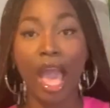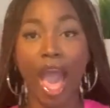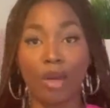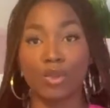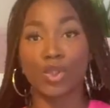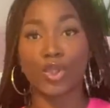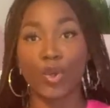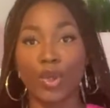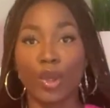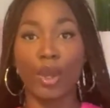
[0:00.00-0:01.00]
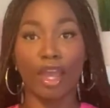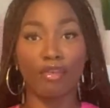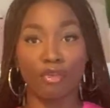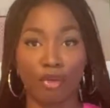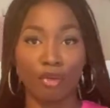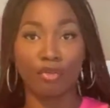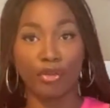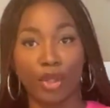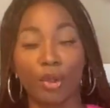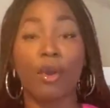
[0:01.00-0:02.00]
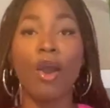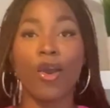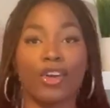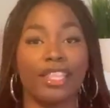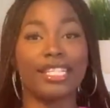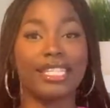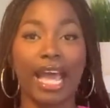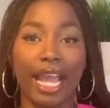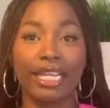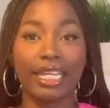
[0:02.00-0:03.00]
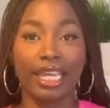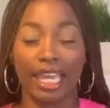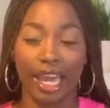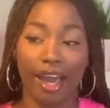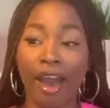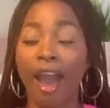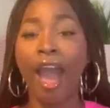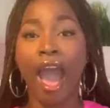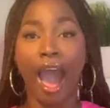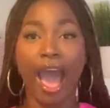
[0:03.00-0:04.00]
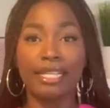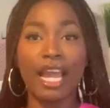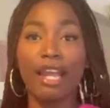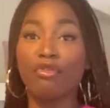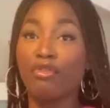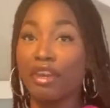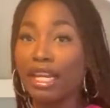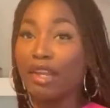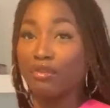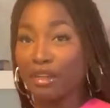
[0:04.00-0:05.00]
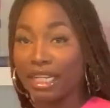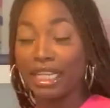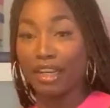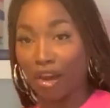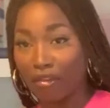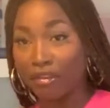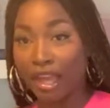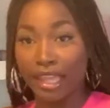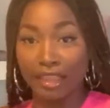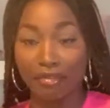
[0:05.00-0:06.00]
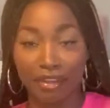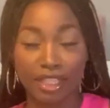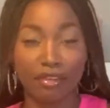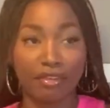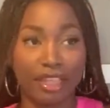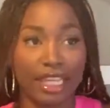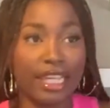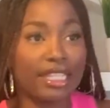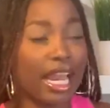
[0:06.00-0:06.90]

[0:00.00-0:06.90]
I will show you a full view on this side here, and I really really love the fit of these.